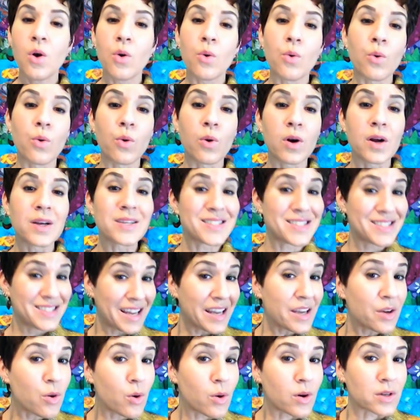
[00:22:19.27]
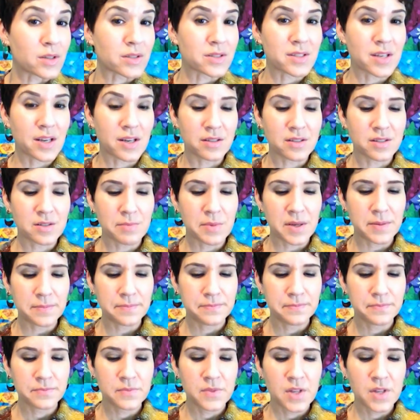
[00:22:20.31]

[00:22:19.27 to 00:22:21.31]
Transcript: or a snake oil salesman.